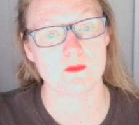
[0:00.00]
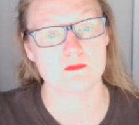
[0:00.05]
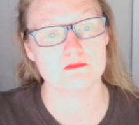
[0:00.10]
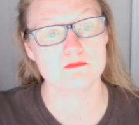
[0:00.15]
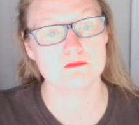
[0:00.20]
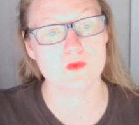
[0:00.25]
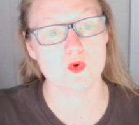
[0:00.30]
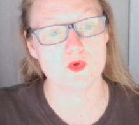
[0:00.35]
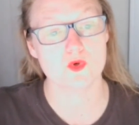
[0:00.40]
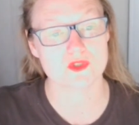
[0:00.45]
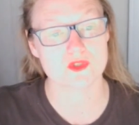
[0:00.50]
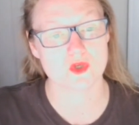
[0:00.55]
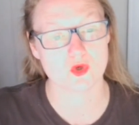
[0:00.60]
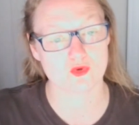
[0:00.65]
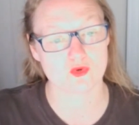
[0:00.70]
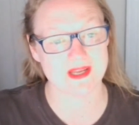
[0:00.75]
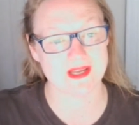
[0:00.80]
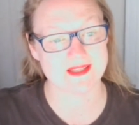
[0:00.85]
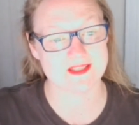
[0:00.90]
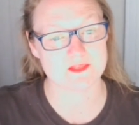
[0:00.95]
Most
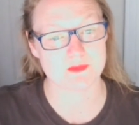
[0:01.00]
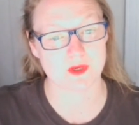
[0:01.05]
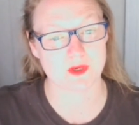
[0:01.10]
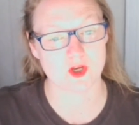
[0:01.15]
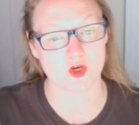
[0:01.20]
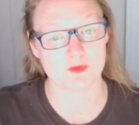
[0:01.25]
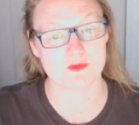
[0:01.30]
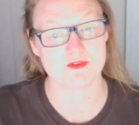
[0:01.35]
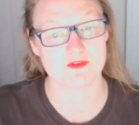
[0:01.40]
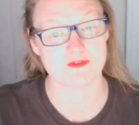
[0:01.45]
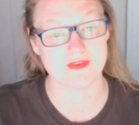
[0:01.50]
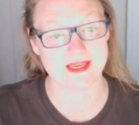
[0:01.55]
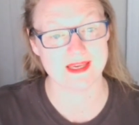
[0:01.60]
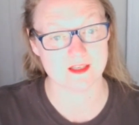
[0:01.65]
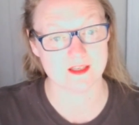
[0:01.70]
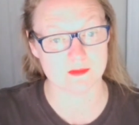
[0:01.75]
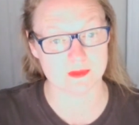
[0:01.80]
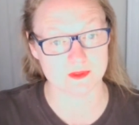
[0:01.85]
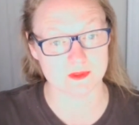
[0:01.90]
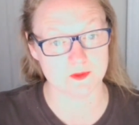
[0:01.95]
grants become
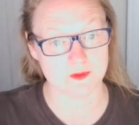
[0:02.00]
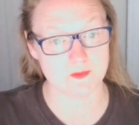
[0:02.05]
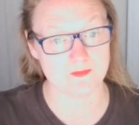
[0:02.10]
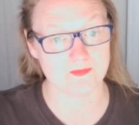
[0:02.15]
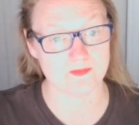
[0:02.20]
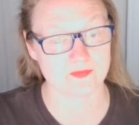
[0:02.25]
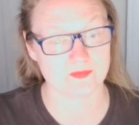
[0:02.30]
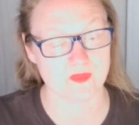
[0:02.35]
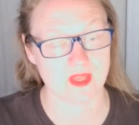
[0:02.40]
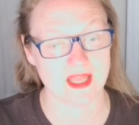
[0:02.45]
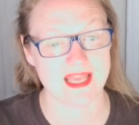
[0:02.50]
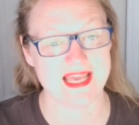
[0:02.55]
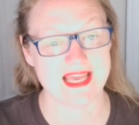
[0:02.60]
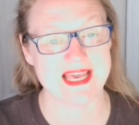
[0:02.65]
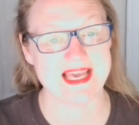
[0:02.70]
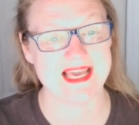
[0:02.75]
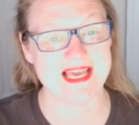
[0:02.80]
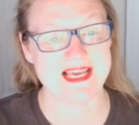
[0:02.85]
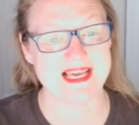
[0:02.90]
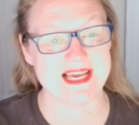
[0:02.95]
available
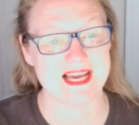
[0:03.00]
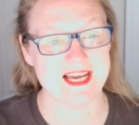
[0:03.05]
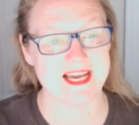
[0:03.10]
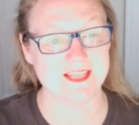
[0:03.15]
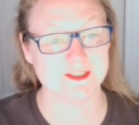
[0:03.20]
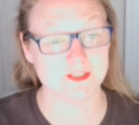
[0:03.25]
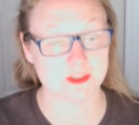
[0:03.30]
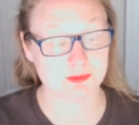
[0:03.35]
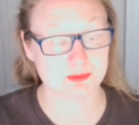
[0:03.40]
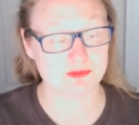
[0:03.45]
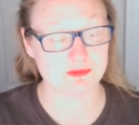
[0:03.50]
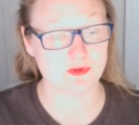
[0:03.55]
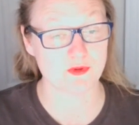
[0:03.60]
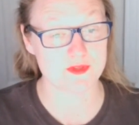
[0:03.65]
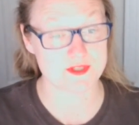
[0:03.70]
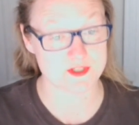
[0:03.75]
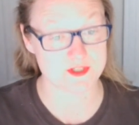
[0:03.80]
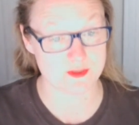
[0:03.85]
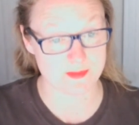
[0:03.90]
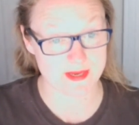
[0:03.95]
just before
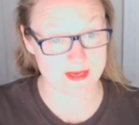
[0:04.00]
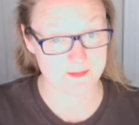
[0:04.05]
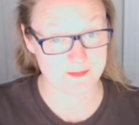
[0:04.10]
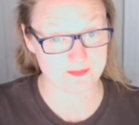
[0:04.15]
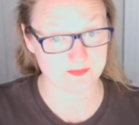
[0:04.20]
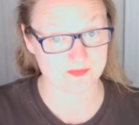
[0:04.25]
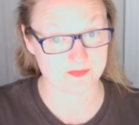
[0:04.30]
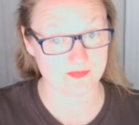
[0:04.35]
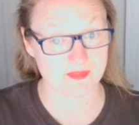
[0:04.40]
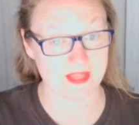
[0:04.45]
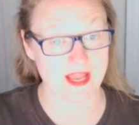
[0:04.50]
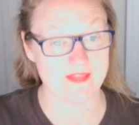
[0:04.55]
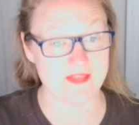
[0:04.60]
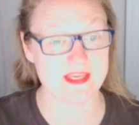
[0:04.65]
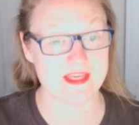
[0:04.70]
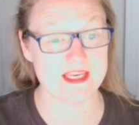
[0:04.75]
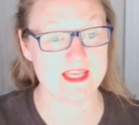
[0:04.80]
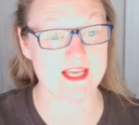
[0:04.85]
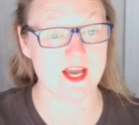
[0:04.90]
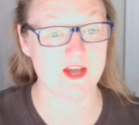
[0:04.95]
the summer, and
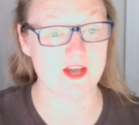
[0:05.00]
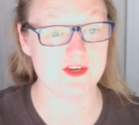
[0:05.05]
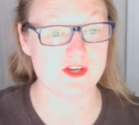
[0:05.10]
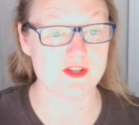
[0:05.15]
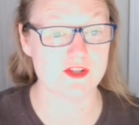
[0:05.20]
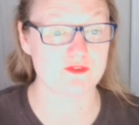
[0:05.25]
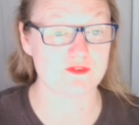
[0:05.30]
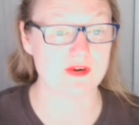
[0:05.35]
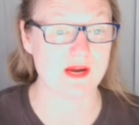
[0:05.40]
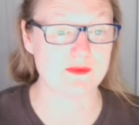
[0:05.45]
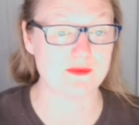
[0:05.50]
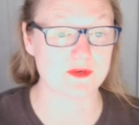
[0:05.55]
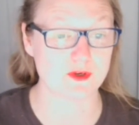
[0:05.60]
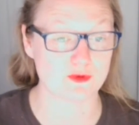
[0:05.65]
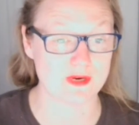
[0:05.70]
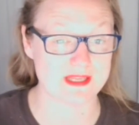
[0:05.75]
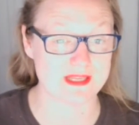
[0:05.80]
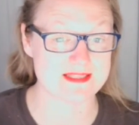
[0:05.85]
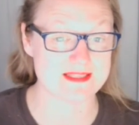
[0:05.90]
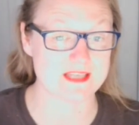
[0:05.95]
then you get another round of
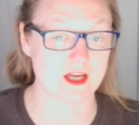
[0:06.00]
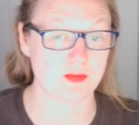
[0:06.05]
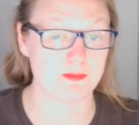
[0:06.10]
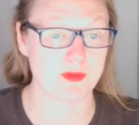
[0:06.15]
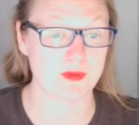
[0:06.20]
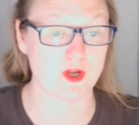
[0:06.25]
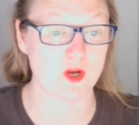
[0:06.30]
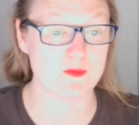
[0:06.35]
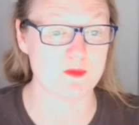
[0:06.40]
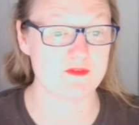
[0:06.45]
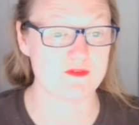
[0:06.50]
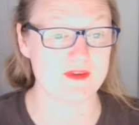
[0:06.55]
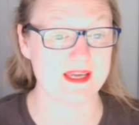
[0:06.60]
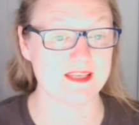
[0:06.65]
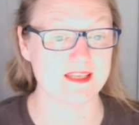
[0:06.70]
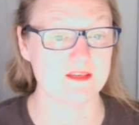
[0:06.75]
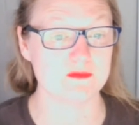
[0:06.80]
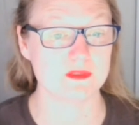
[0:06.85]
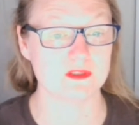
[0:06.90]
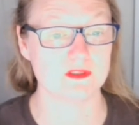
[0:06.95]
grants that become
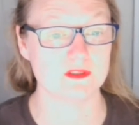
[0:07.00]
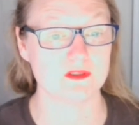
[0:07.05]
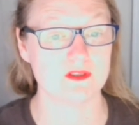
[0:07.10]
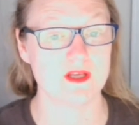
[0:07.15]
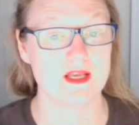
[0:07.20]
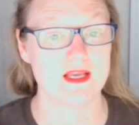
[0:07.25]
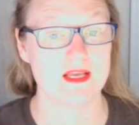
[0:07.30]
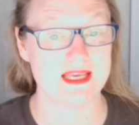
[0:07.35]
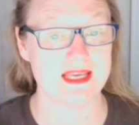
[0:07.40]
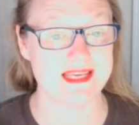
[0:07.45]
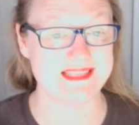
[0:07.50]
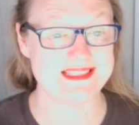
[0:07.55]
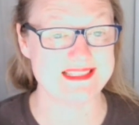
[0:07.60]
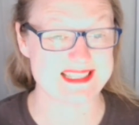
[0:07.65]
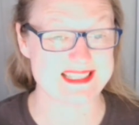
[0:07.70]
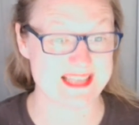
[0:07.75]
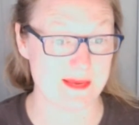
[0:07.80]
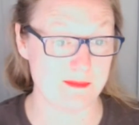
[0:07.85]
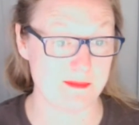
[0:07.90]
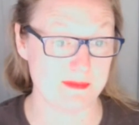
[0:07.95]
available in
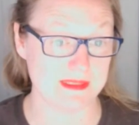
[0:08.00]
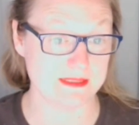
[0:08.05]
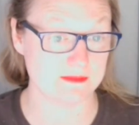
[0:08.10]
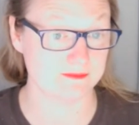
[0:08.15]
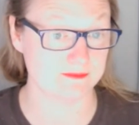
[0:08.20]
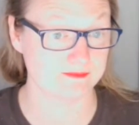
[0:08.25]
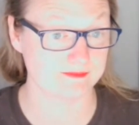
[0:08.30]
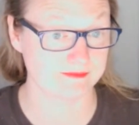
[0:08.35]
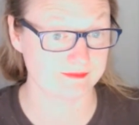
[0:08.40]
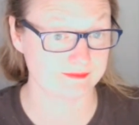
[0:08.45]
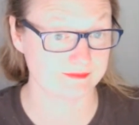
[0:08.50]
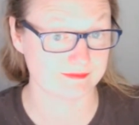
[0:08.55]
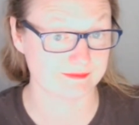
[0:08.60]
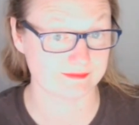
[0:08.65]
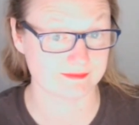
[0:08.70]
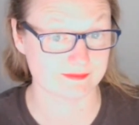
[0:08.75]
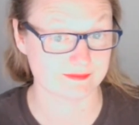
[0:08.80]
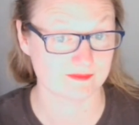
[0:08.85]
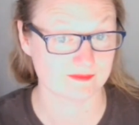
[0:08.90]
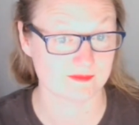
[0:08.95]
December.
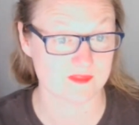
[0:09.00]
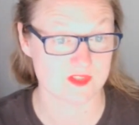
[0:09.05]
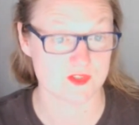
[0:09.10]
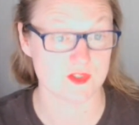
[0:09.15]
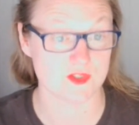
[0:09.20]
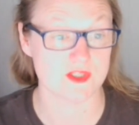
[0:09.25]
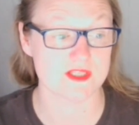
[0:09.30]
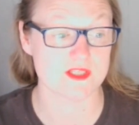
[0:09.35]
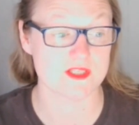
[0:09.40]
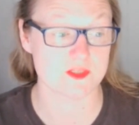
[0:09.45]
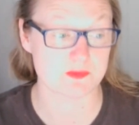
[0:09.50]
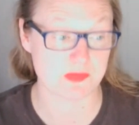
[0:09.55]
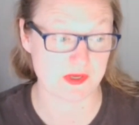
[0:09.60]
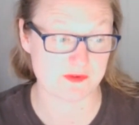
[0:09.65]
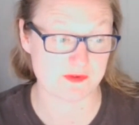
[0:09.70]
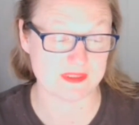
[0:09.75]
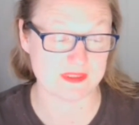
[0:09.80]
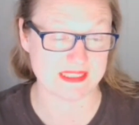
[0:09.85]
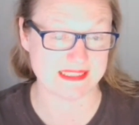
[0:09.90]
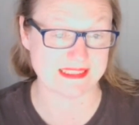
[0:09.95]
So this is
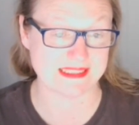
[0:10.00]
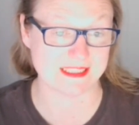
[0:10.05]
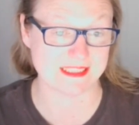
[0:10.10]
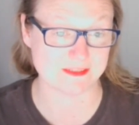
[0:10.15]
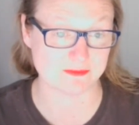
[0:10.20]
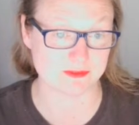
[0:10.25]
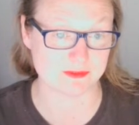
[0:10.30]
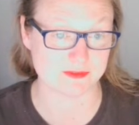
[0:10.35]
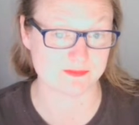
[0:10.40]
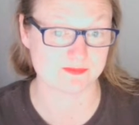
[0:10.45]
perfectly timed.